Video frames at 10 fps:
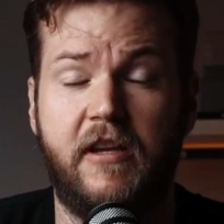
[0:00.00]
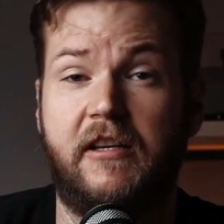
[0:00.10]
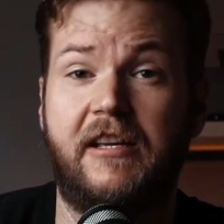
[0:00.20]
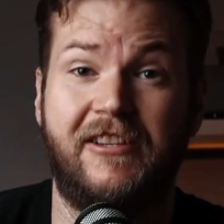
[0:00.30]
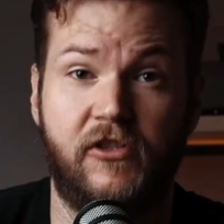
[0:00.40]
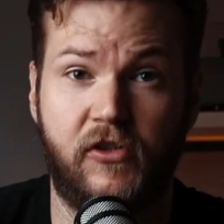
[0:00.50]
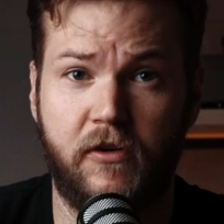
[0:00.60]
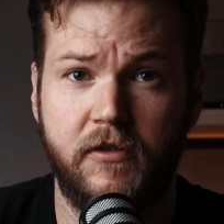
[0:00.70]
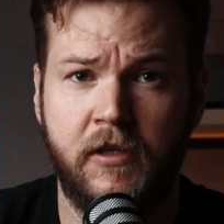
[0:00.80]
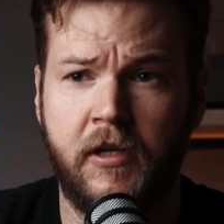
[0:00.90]
ink
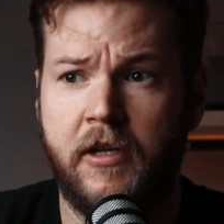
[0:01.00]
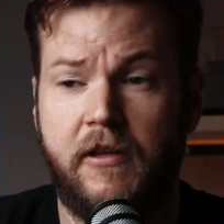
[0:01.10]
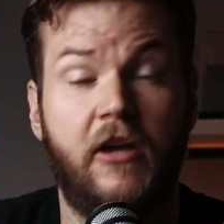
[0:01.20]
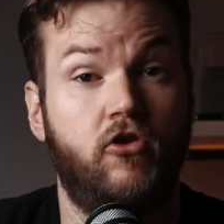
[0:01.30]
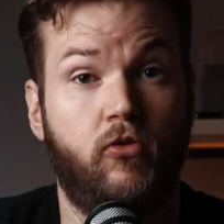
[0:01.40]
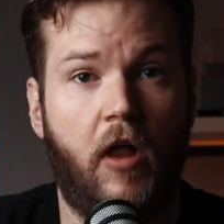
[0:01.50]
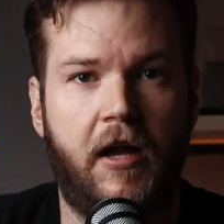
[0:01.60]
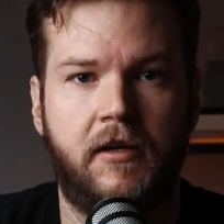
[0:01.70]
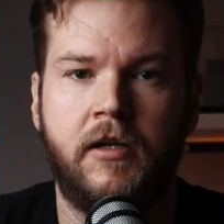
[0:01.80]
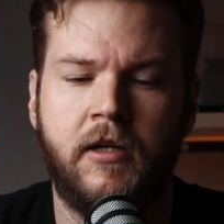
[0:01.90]
insert that you
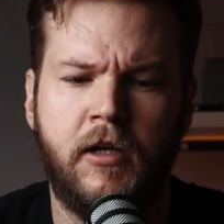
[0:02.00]
like.